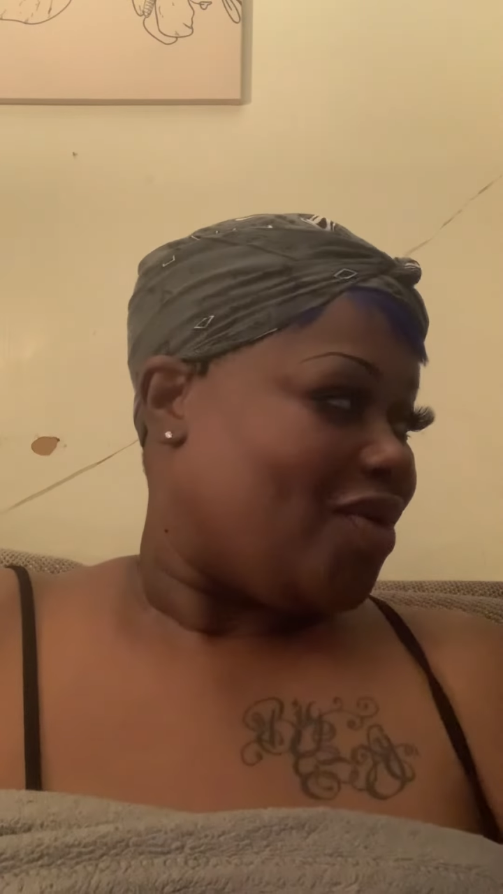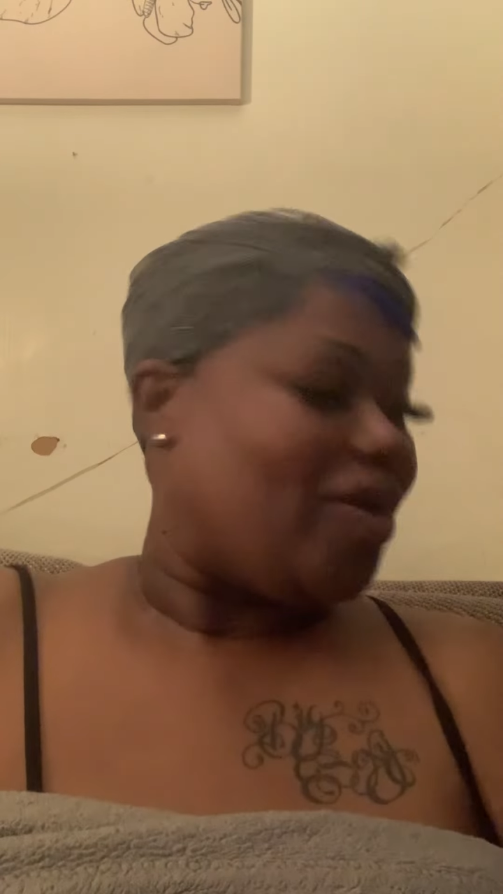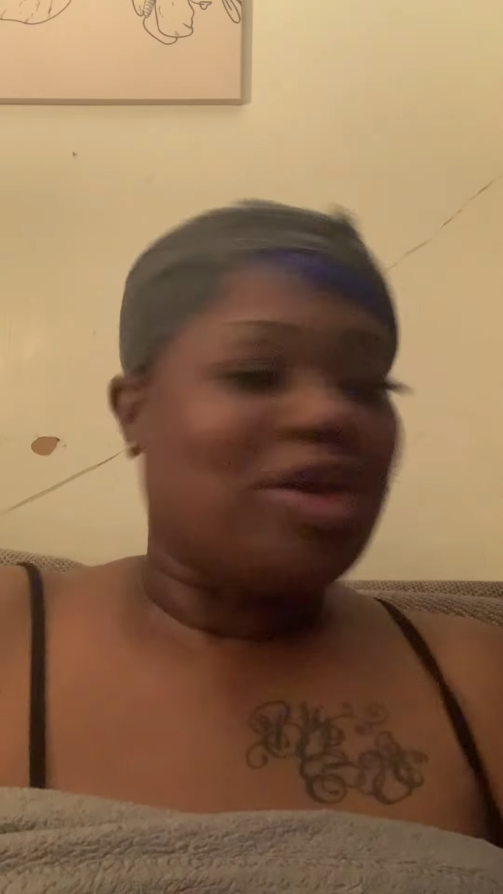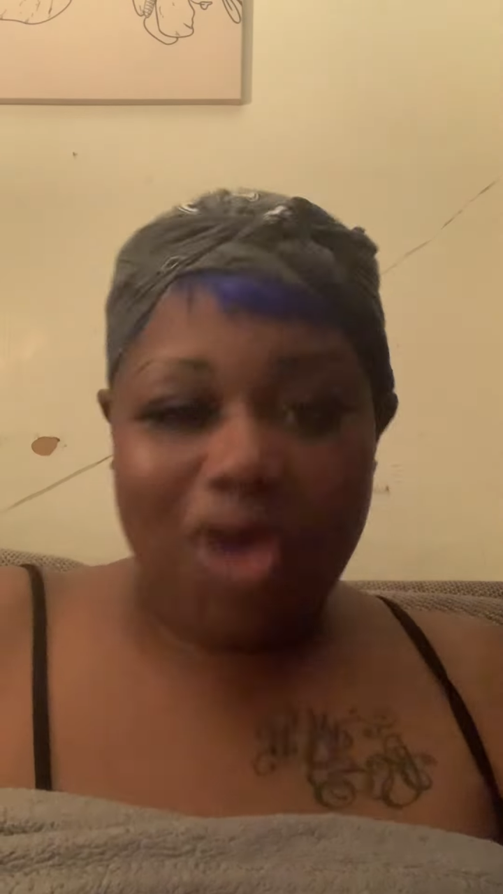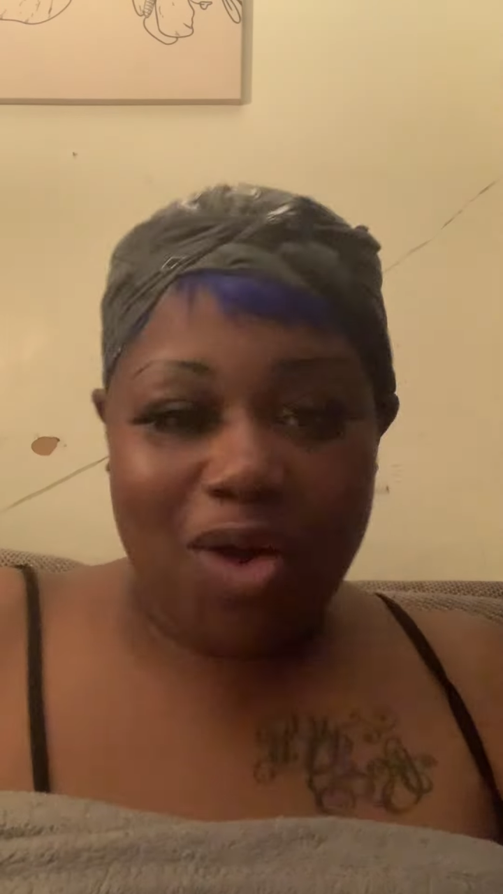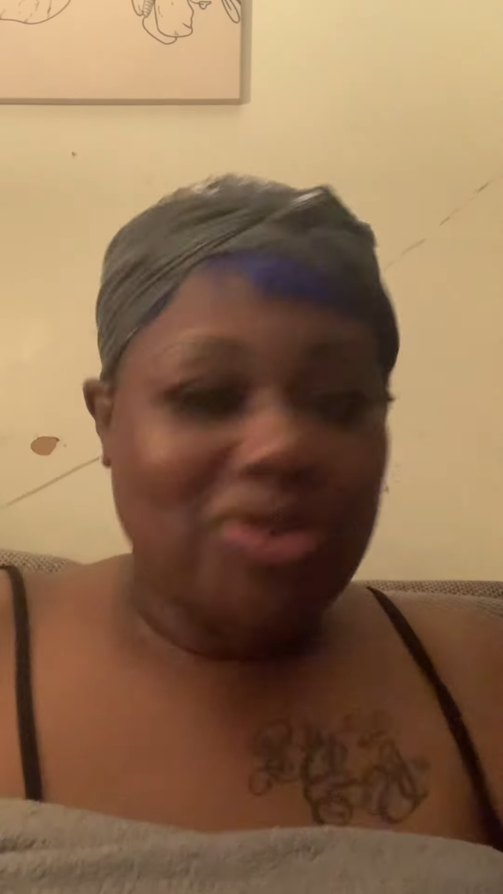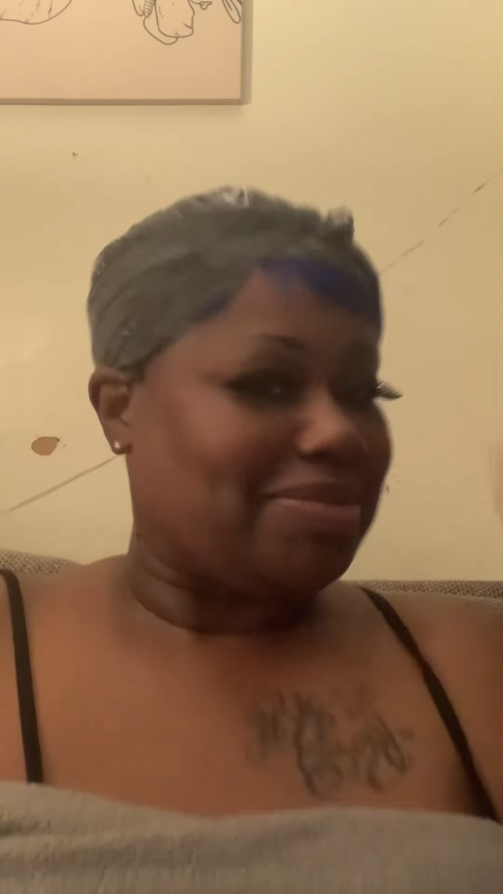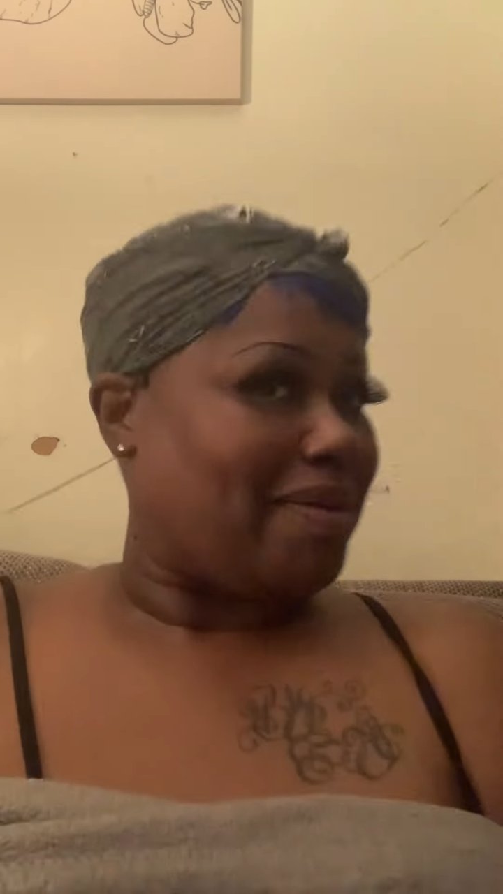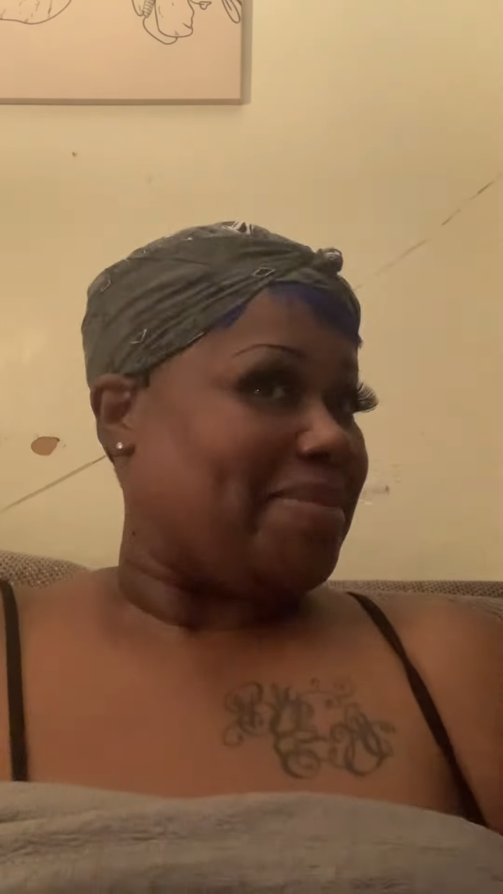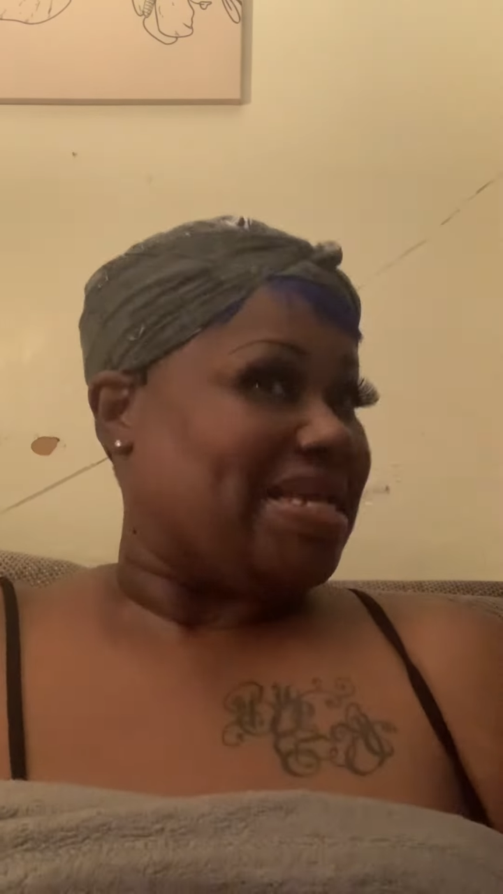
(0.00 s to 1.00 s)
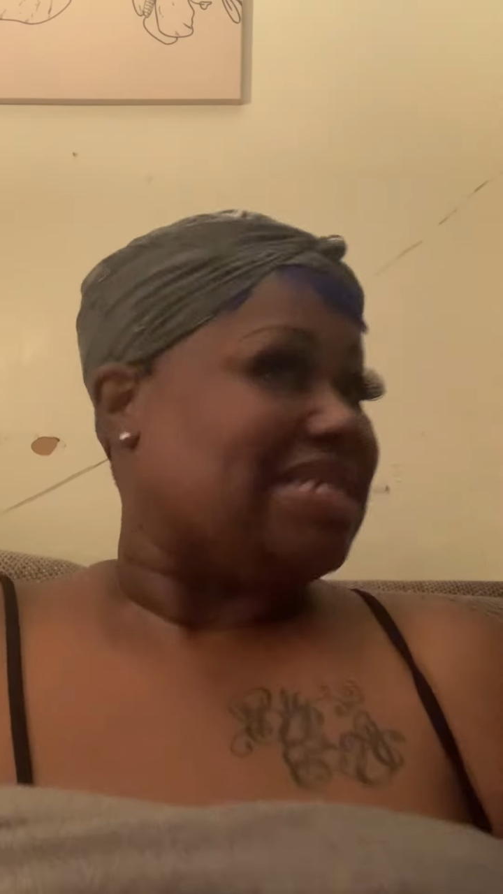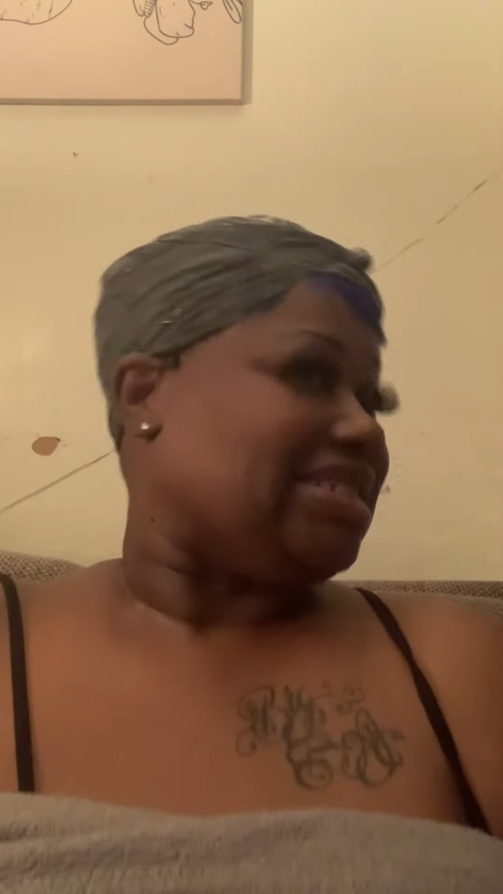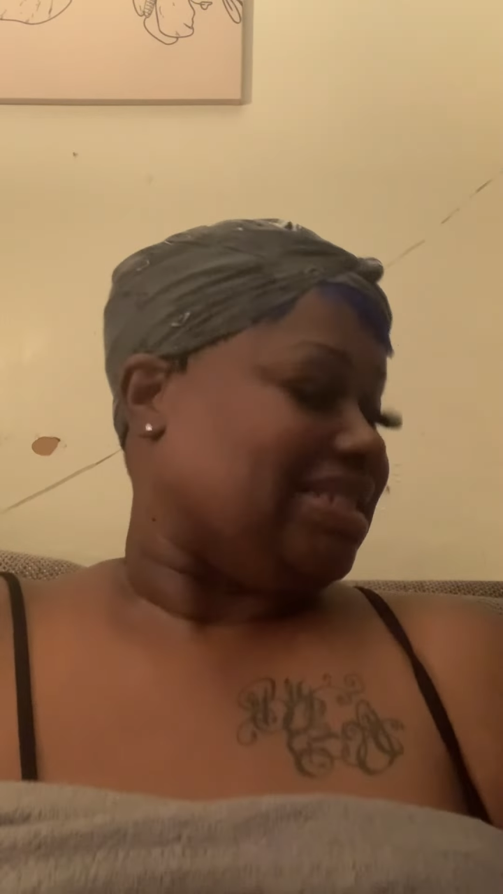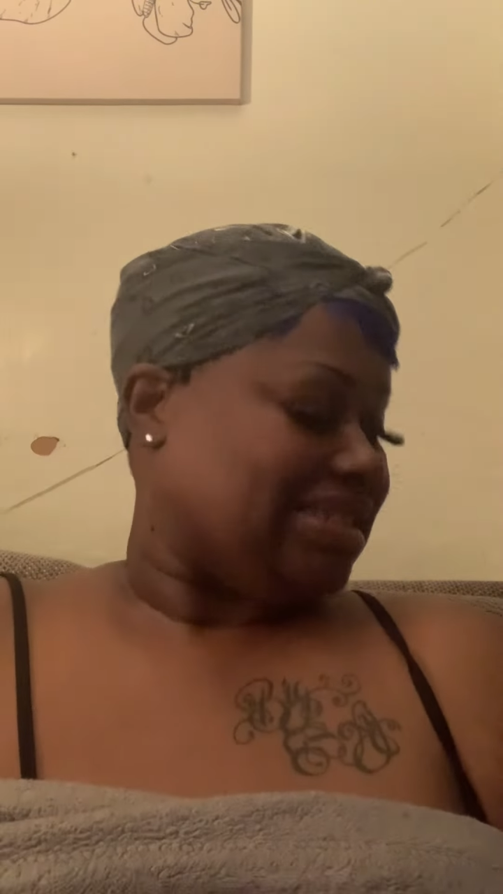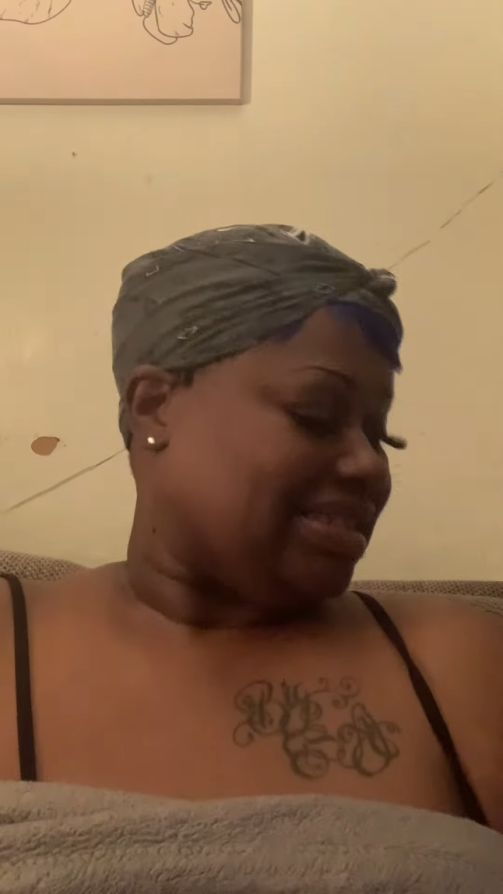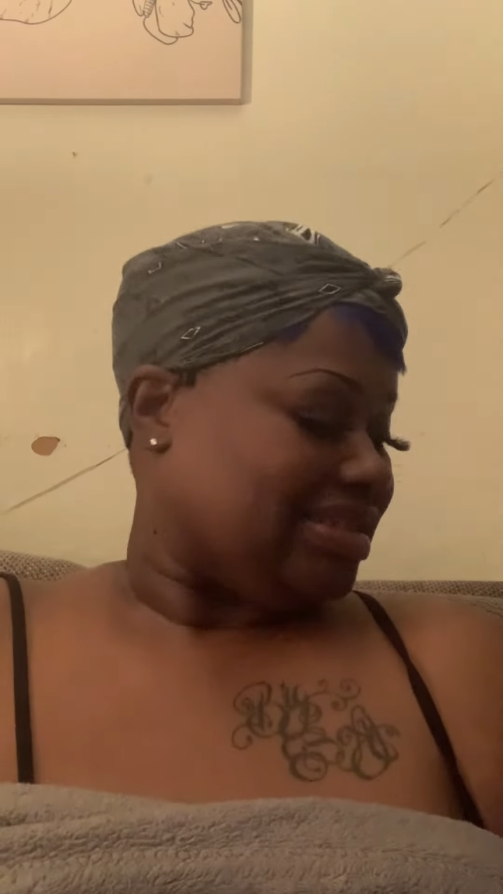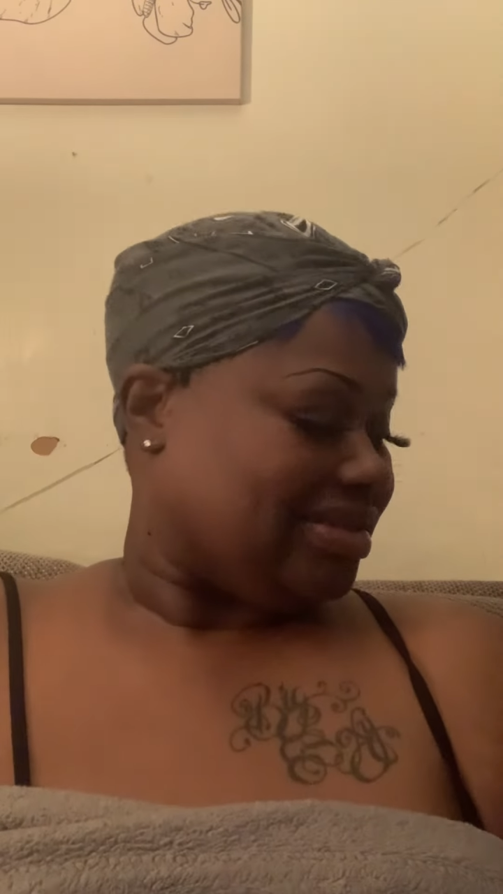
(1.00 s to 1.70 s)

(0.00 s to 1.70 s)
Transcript: Are you always in my business?